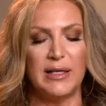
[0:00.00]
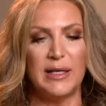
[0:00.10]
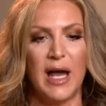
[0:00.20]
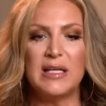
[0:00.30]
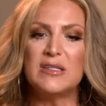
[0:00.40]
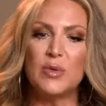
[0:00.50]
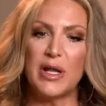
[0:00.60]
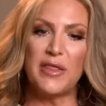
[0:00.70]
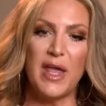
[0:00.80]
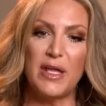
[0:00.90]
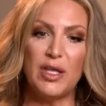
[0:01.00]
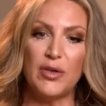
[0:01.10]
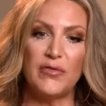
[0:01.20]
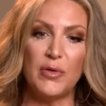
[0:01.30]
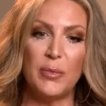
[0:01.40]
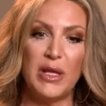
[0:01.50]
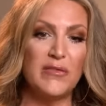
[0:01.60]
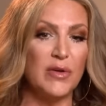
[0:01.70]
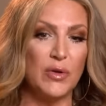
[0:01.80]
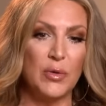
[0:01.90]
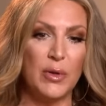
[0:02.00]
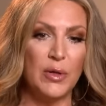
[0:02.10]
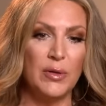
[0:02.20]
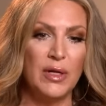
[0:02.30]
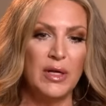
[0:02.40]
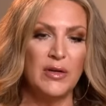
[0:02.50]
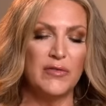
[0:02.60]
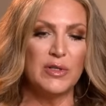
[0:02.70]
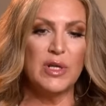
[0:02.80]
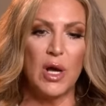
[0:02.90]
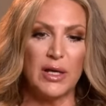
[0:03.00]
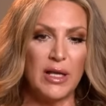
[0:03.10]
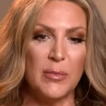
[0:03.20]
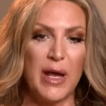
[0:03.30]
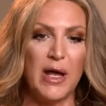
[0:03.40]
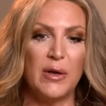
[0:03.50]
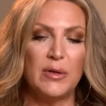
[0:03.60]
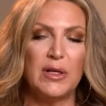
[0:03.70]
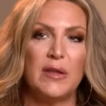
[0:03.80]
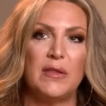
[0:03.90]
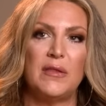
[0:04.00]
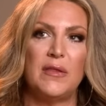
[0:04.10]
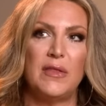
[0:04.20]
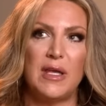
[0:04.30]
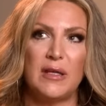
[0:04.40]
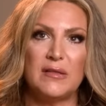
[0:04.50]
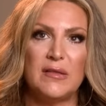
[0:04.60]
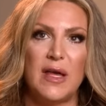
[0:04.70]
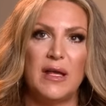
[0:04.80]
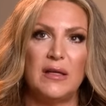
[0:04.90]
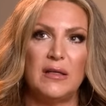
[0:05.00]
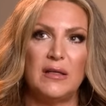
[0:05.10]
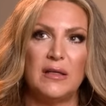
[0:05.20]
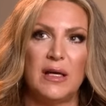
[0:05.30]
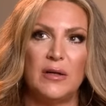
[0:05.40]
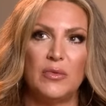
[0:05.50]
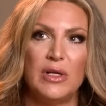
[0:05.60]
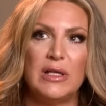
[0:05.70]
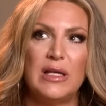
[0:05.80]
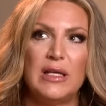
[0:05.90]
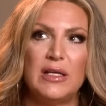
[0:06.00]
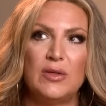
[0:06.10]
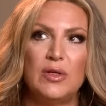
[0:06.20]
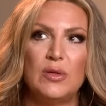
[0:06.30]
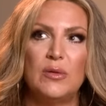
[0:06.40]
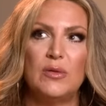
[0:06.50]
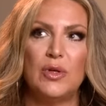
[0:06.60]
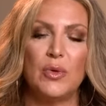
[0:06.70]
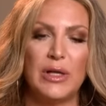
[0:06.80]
And I just want to thank you for being vulnerable, for talking about the things that uh, really you, you, you're